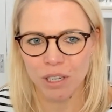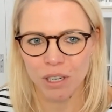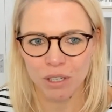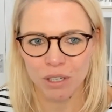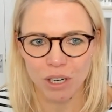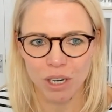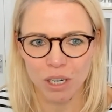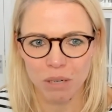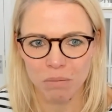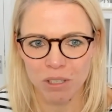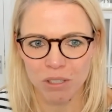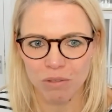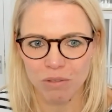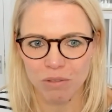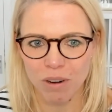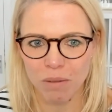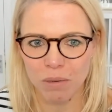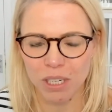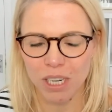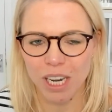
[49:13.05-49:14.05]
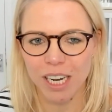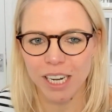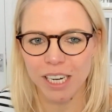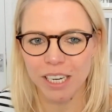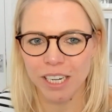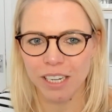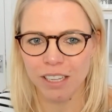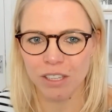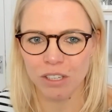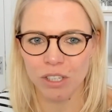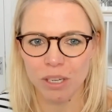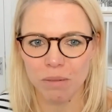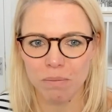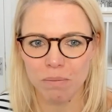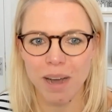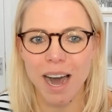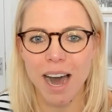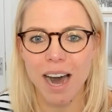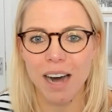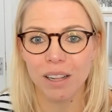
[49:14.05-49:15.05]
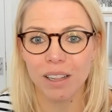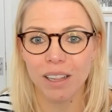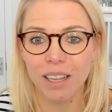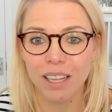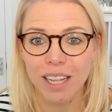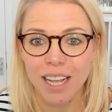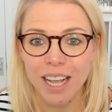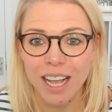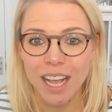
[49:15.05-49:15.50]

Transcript: autonomous robot cleaning the ship hull,